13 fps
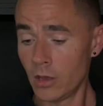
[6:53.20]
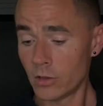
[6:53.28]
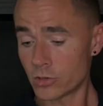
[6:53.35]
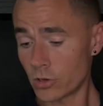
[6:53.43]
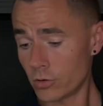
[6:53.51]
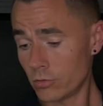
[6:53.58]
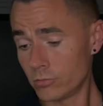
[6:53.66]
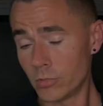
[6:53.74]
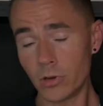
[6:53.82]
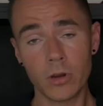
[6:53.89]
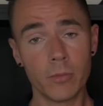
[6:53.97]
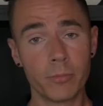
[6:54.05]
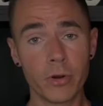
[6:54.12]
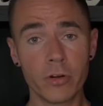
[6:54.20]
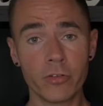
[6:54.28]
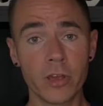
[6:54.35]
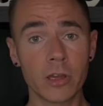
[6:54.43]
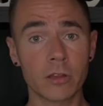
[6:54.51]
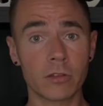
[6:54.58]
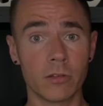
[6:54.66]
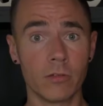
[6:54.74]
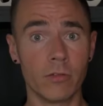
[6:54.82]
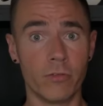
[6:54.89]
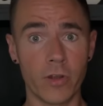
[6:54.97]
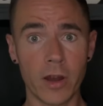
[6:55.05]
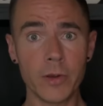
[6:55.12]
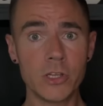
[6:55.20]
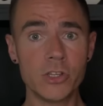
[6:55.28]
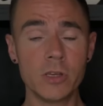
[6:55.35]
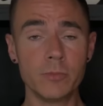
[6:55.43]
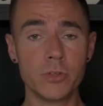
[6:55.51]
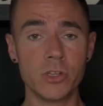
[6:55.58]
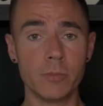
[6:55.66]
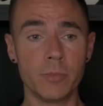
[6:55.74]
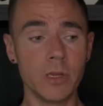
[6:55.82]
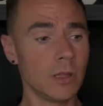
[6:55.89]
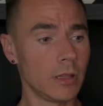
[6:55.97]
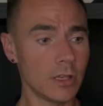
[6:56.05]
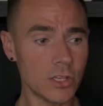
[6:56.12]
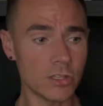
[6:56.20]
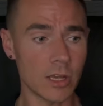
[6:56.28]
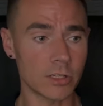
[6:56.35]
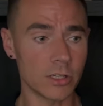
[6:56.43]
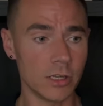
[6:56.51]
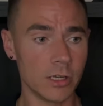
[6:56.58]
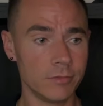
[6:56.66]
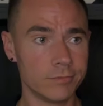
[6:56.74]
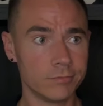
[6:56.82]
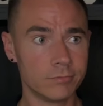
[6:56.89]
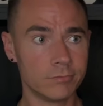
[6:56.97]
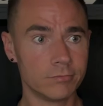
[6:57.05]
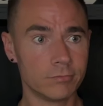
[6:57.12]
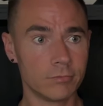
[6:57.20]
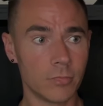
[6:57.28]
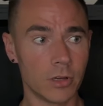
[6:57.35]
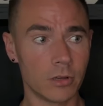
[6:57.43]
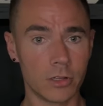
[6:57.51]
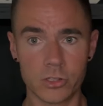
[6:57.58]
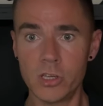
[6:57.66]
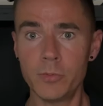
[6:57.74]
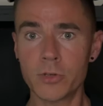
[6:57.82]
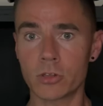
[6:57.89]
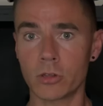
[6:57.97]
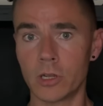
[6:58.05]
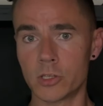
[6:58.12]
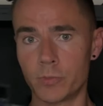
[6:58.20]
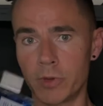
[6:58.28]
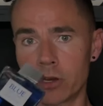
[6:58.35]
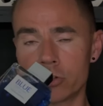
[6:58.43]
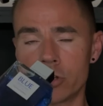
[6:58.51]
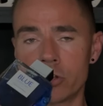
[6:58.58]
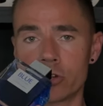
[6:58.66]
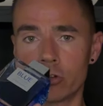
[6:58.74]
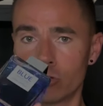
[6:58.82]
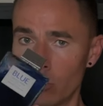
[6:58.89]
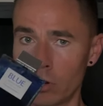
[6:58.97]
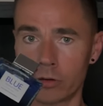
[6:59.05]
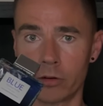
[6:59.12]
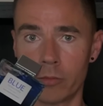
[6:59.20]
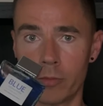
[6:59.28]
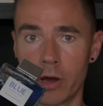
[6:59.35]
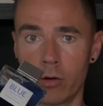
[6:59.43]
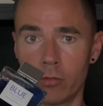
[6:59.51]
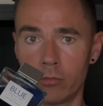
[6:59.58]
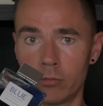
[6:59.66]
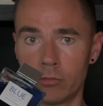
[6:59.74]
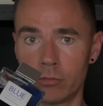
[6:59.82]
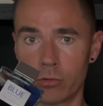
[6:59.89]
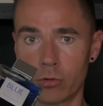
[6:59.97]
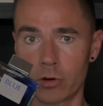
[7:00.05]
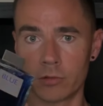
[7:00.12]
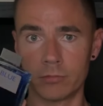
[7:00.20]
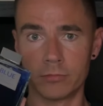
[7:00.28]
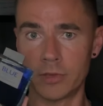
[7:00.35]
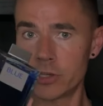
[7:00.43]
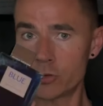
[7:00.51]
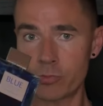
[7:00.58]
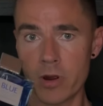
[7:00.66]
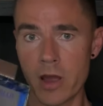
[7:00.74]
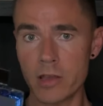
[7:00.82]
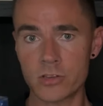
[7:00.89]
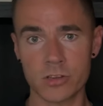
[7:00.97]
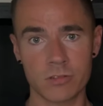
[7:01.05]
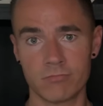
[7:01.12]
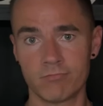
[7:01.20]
So a perfect, very cheap cheapie. This is actually the cheapest on the list because it's a 200 ml. For this price,